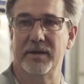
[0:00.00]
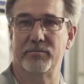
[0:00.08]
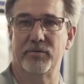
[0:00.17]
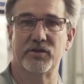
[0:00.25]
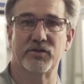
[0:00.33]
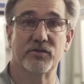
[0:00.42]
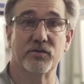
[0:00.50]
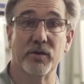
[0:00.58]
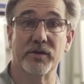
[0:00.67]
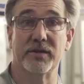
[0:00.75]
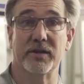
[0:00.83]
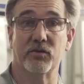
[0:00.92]
pressure is
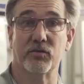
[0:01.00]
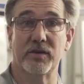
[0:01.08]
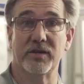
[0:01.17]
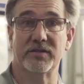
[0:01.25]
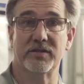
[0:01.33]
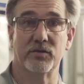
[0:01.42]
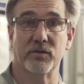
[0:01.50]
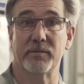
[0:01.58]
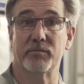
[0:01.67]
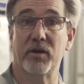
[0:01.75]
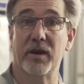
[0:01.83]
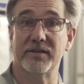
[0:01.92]
going to increase during the
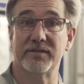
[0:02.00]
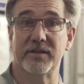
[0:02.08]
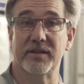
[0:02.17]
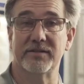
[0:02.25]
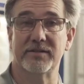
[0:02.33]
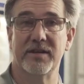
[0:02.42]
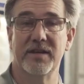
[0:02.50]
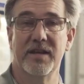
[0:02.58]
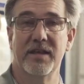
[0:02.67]
process,